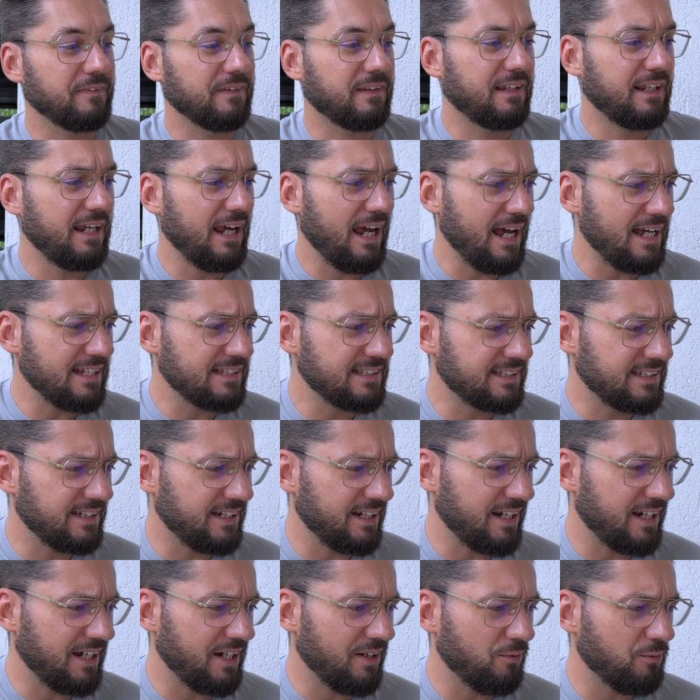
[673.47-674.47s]

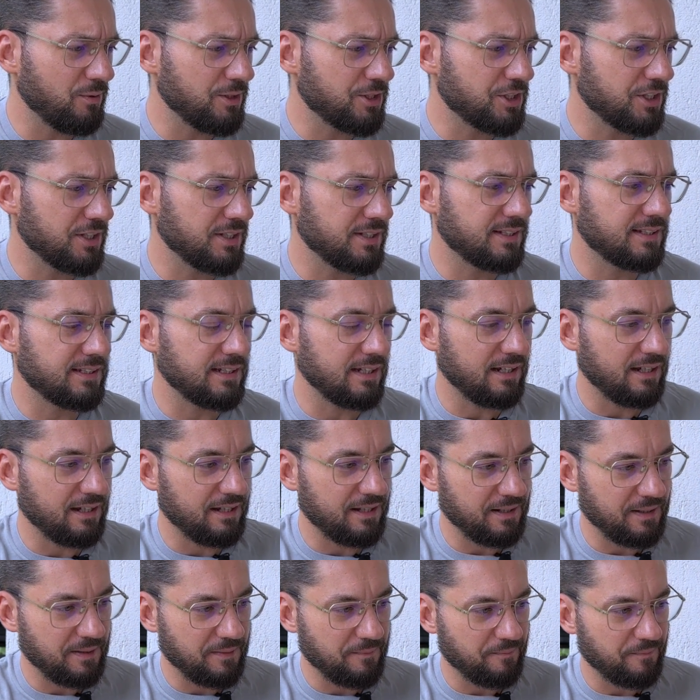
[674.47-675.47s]
cassia, which is
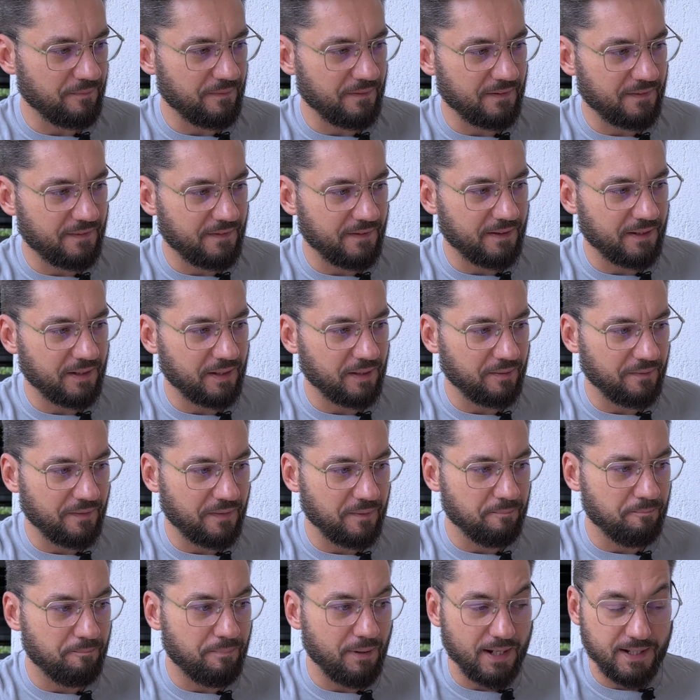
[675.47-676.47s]

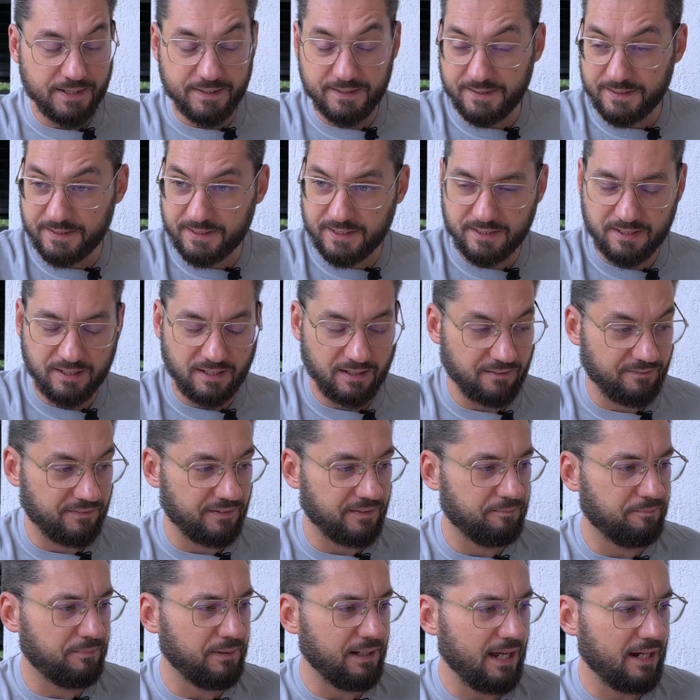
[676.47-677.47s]
the buds of
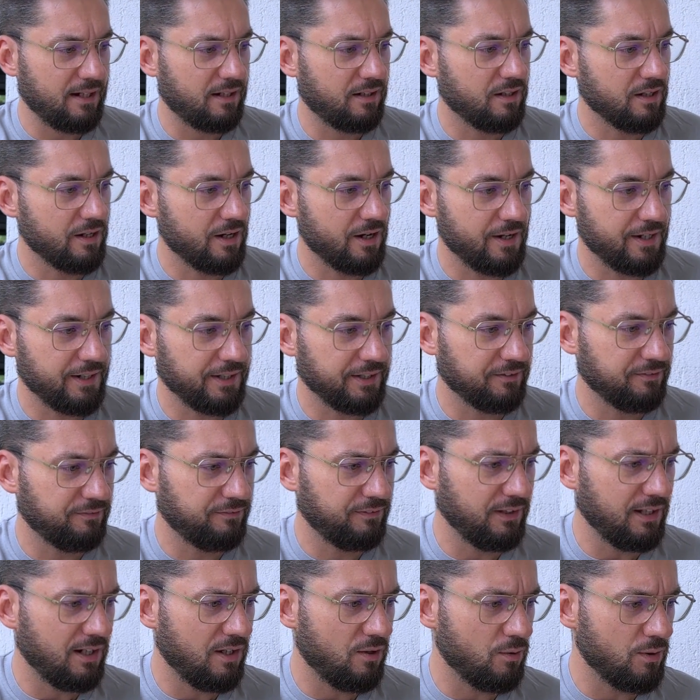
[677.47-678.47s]
the blackcurrant
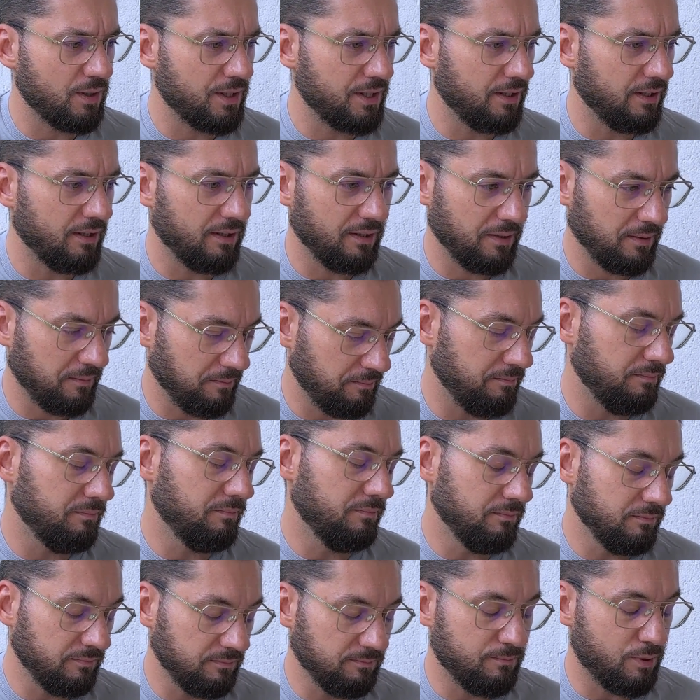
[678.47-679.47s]
flower
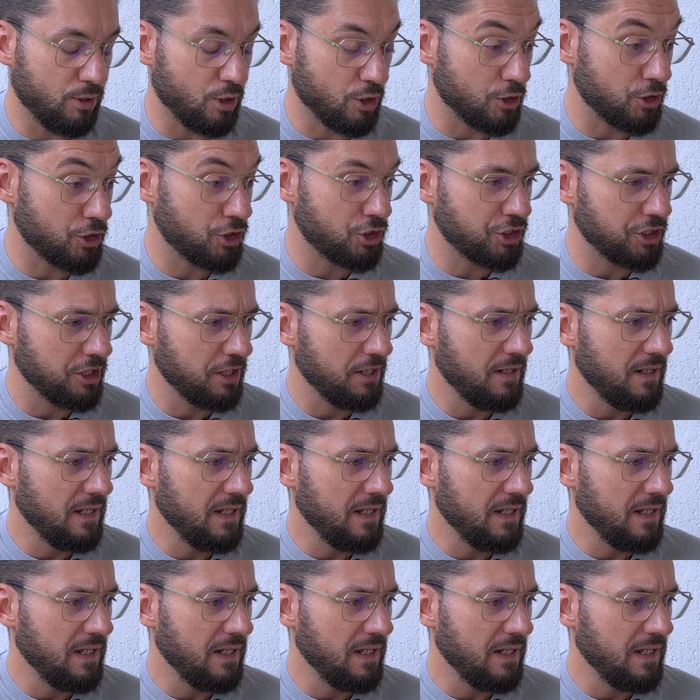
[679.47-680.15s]
bush.